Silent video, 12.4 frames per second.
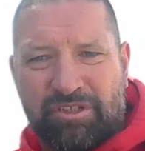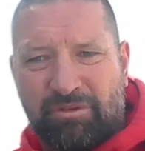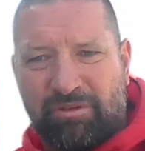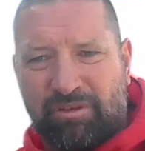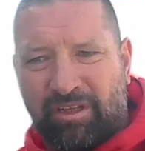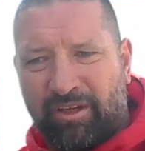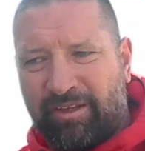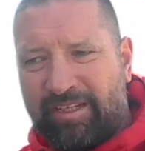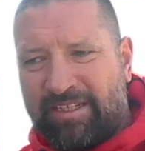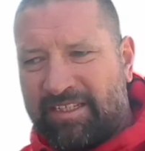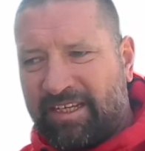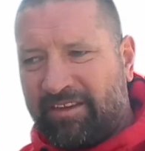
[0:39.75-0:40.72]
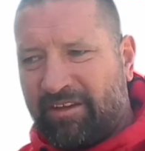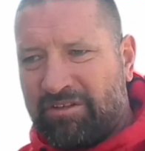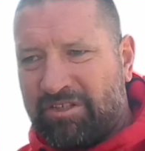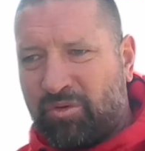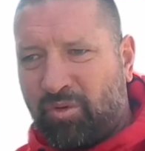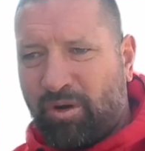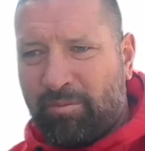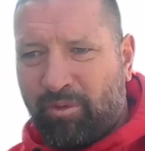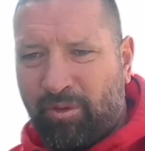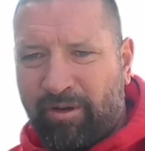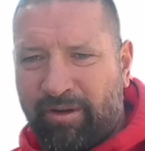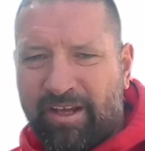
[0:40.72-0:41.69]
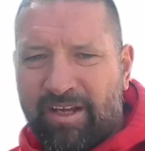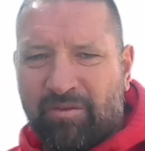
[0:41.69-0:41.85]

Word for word: to clearly see their scoreboard.